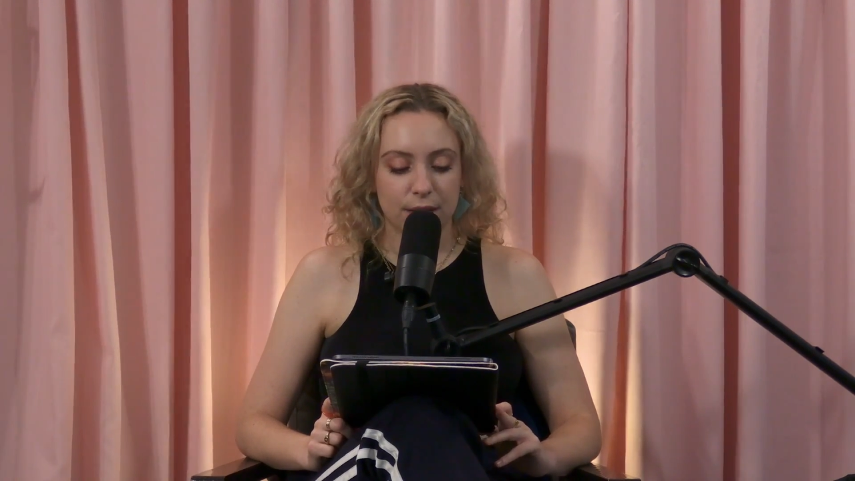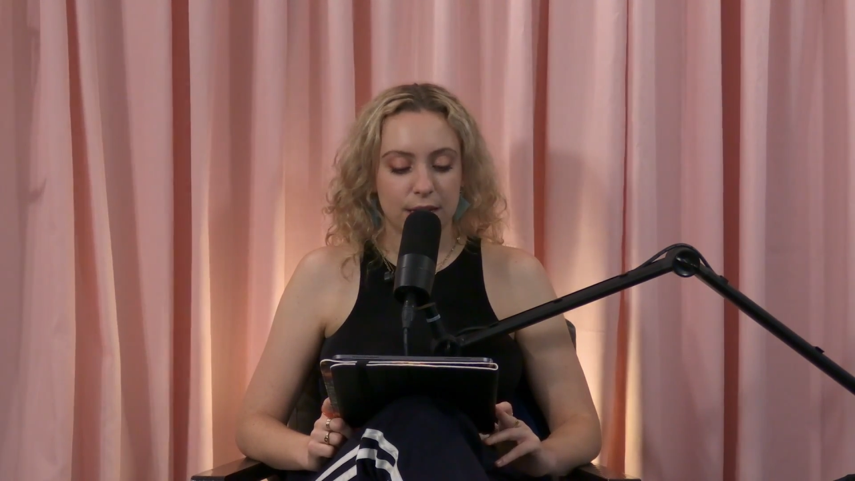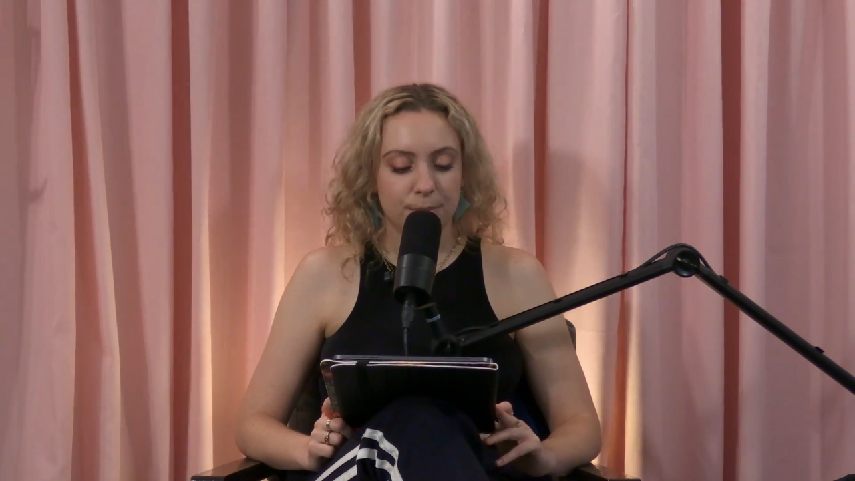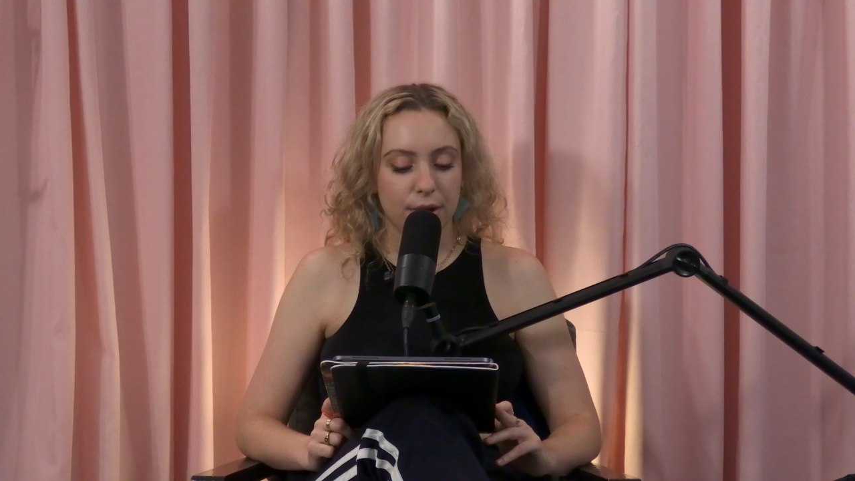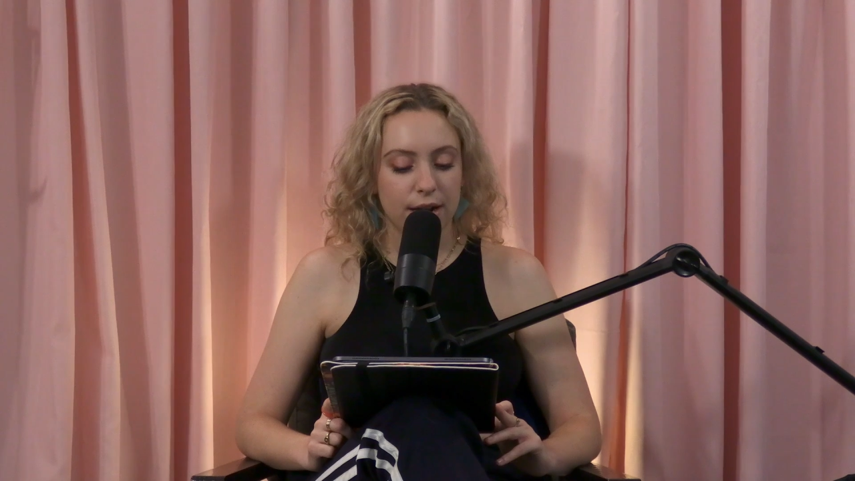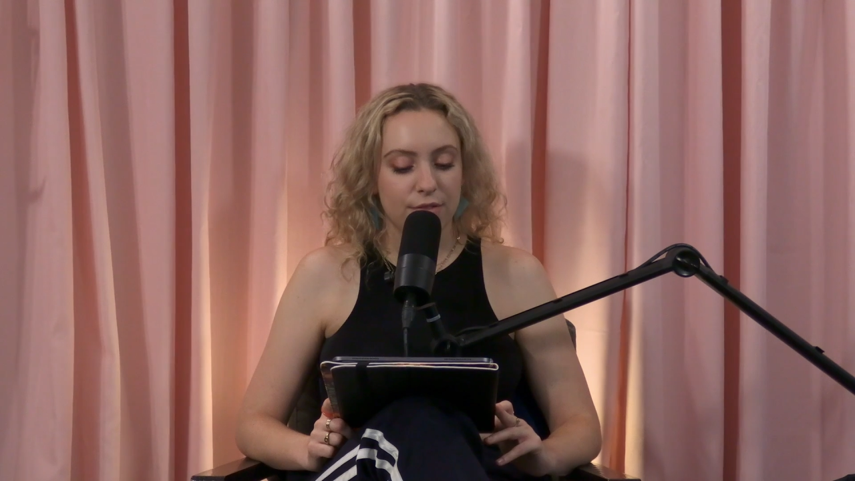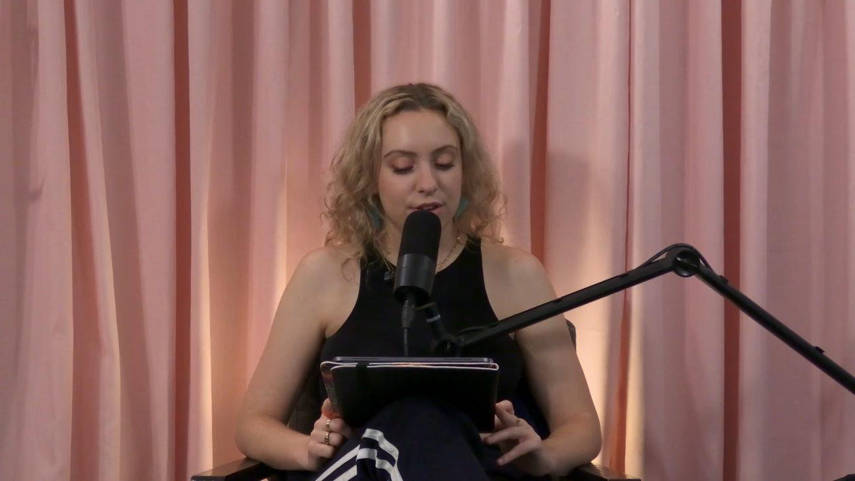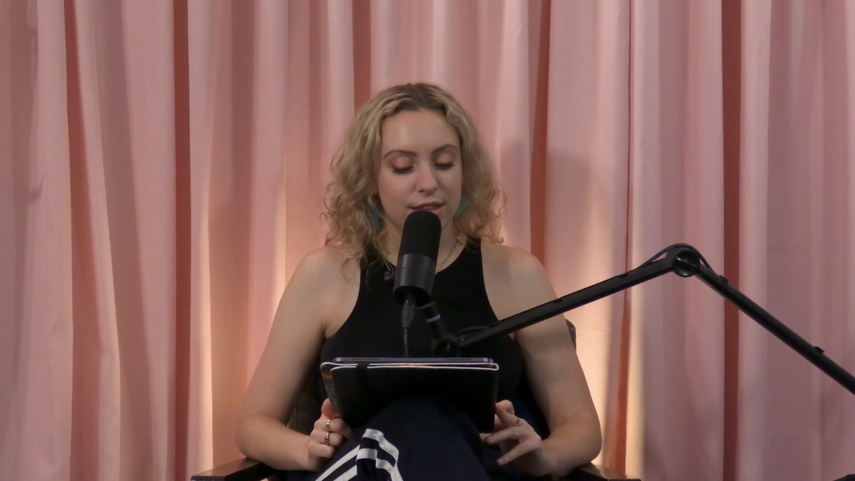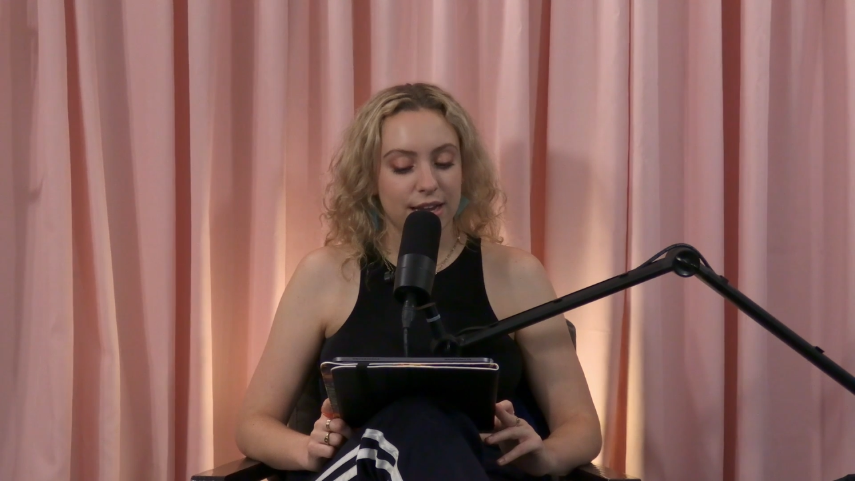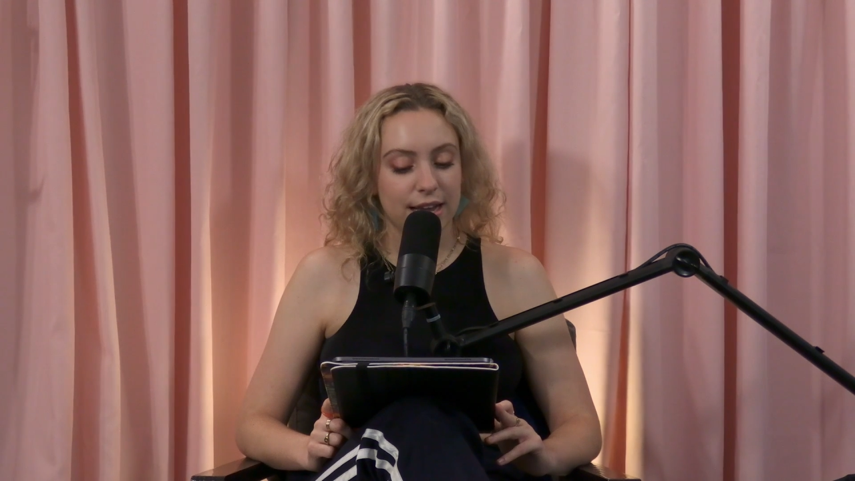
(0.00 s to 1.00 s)
and he bought
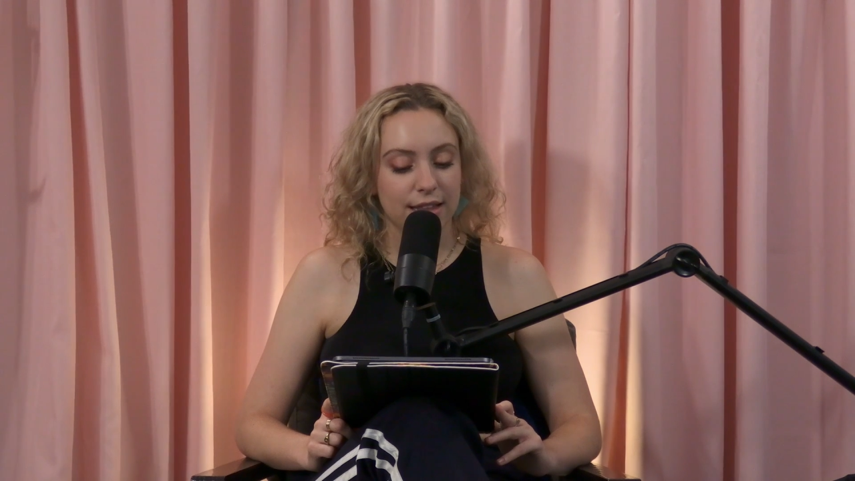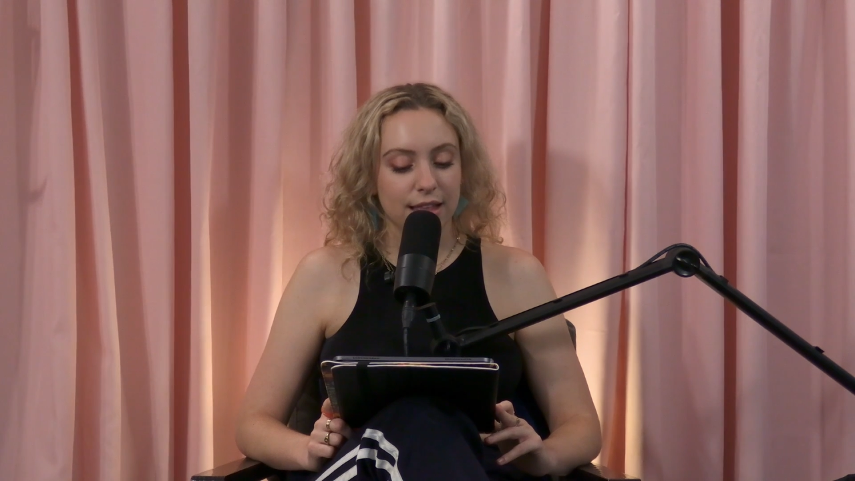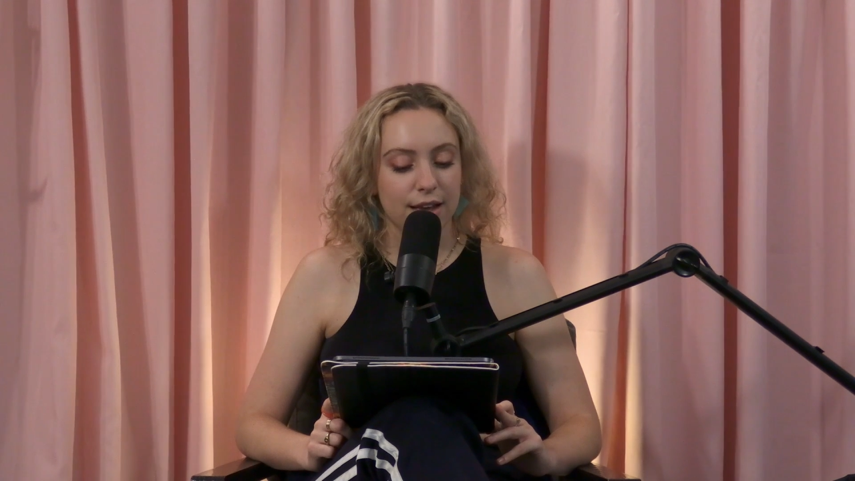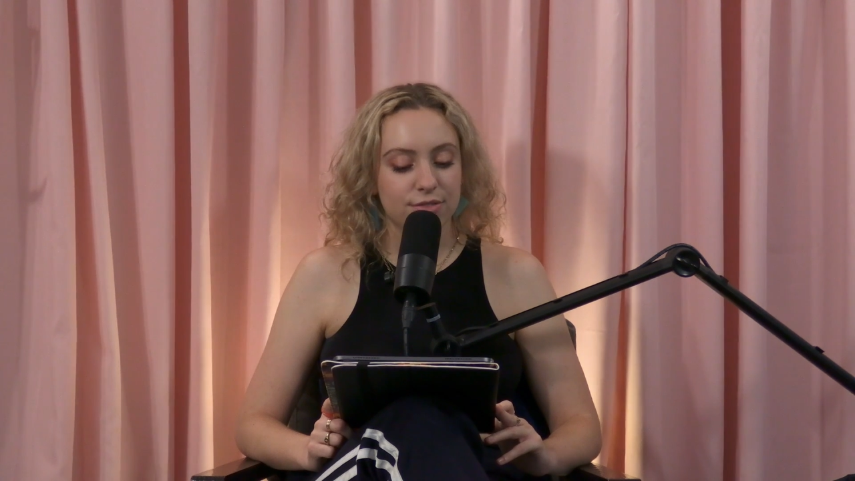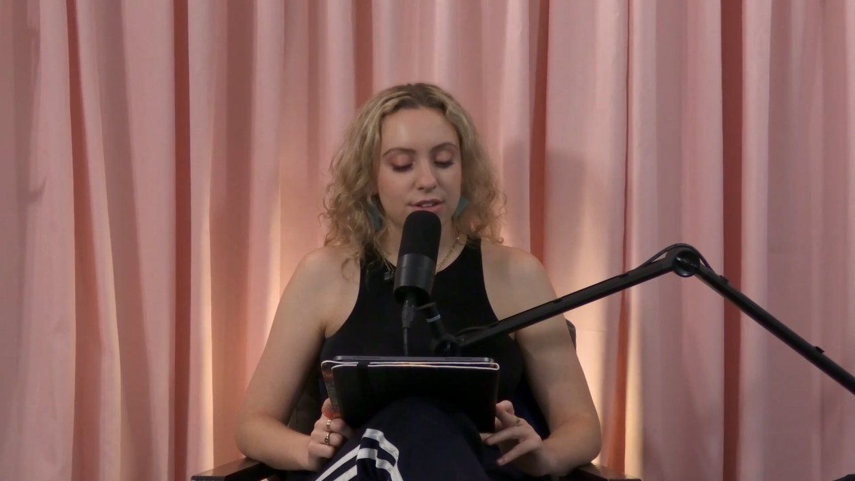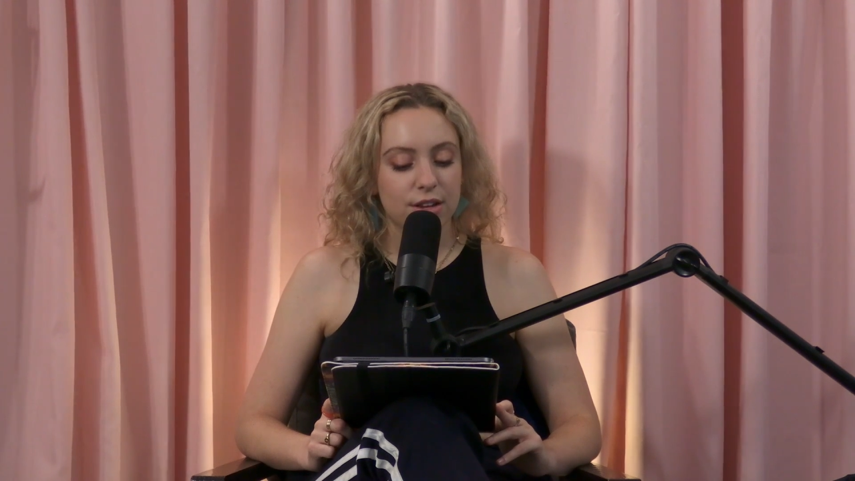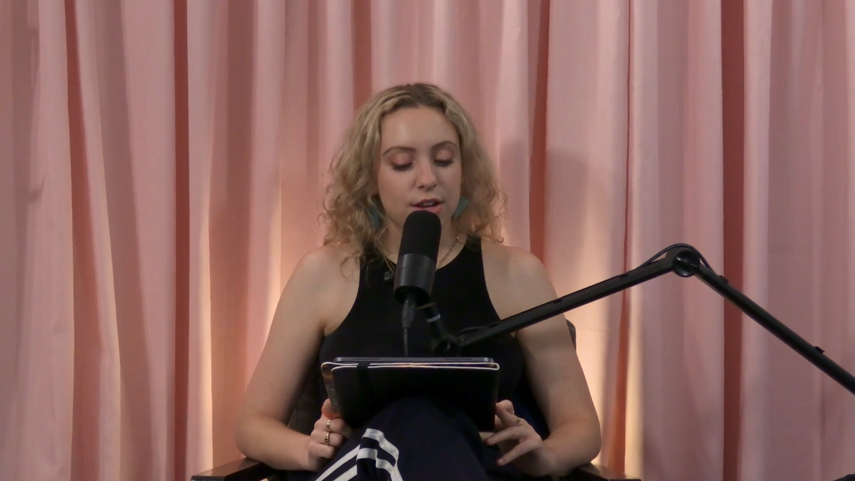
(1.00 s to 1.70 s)
everything I had left.